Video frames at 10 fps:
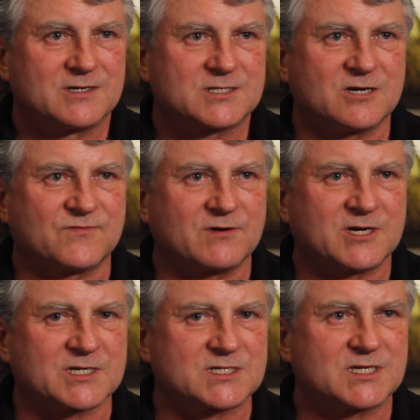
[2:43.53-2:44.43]
So for
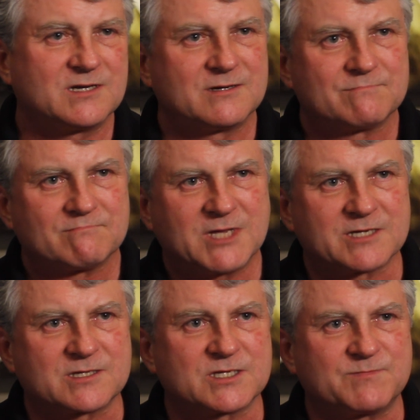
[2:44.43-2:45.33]
us,
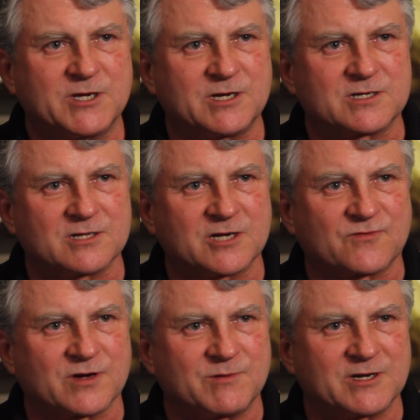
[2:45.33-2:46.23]
it's the speed of
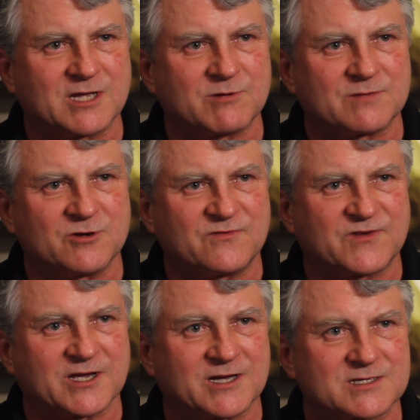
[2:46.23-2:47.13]
delivery, being able to move
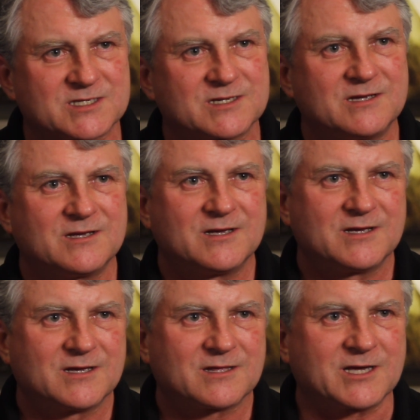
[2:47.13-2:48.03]
fast.
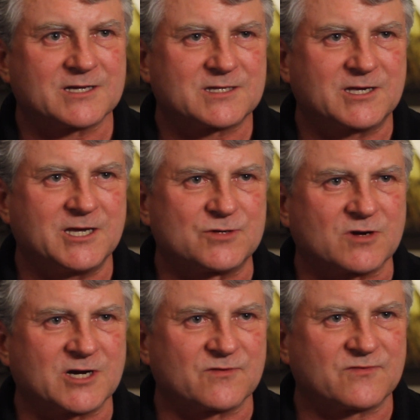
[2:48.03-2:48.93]
That's the key
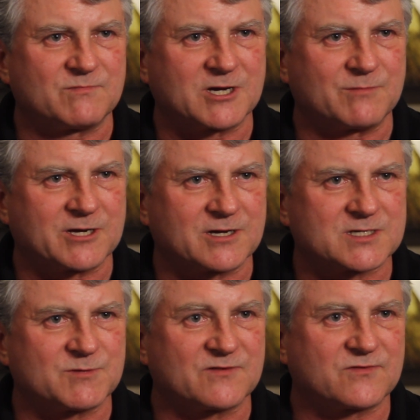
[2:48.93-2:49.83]
driver for my
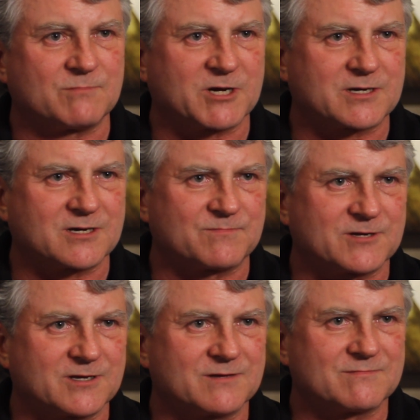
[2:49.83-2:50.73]
management, for my
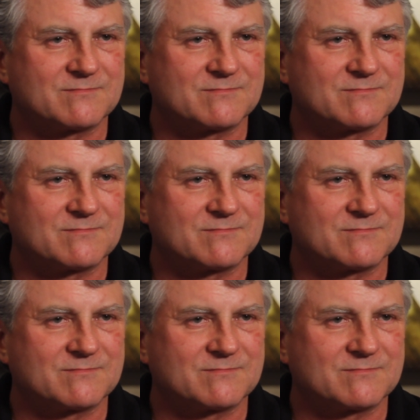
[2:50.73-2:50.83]
company.